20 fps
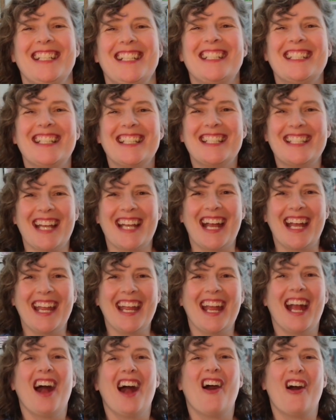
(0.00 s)

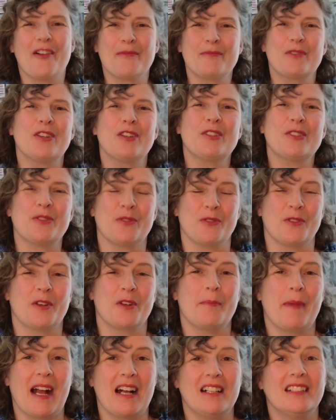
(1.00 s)
Today, I'm going to talk
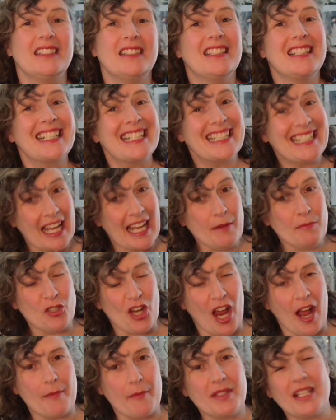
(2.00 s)
about game
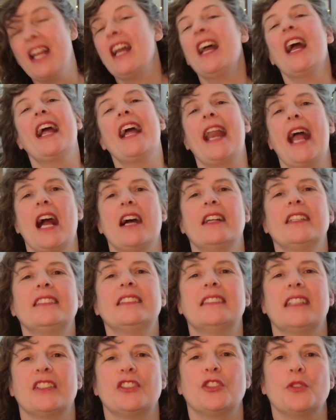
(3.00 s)
jams and how to
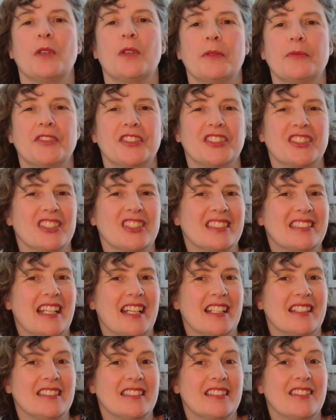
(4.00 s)
set you up for
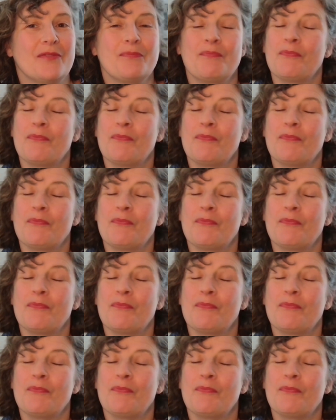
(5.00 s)
success.